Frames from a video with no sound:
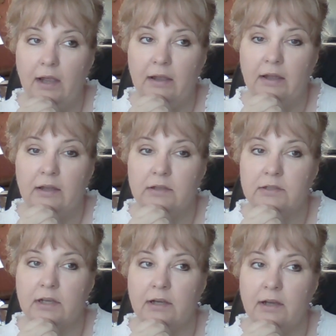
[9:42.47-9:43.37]

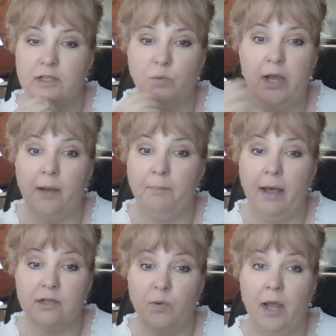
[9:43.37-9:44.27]
And as we
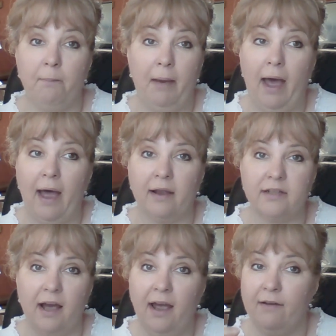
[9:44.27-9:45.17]
unpacked,
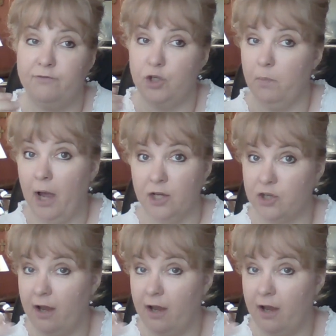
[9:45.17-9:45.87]
I have too much.